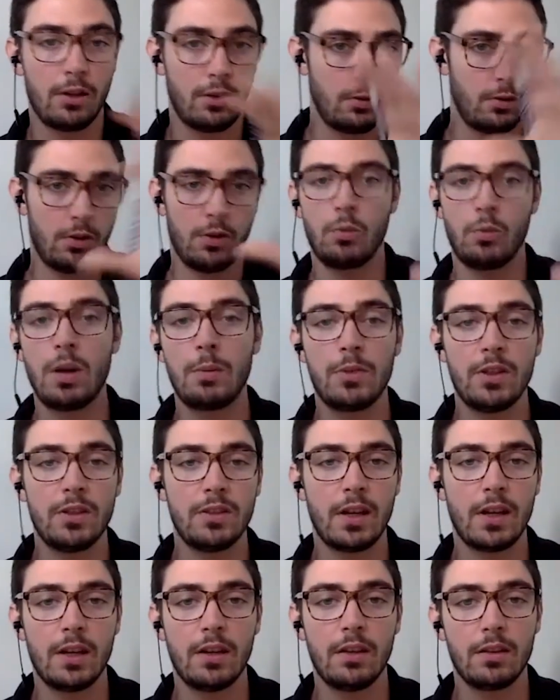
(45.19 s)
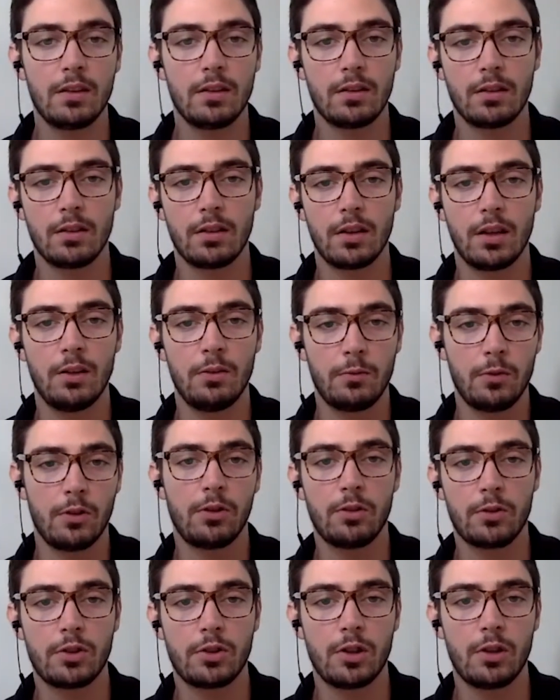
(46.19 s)
a web design in
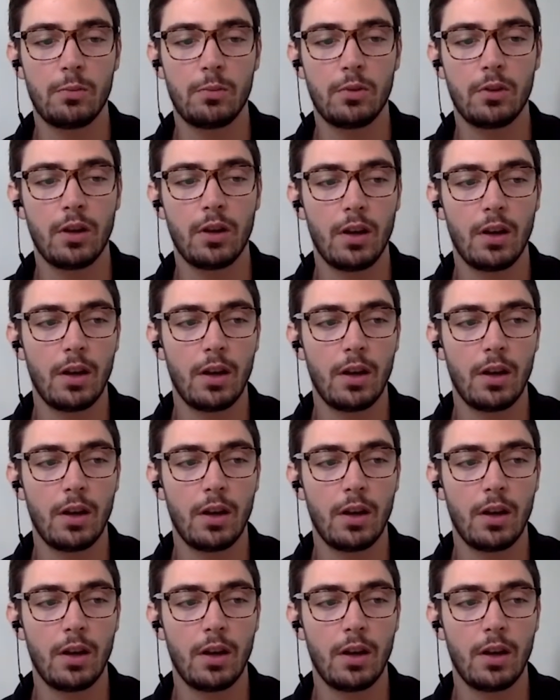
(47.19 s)
Photoshop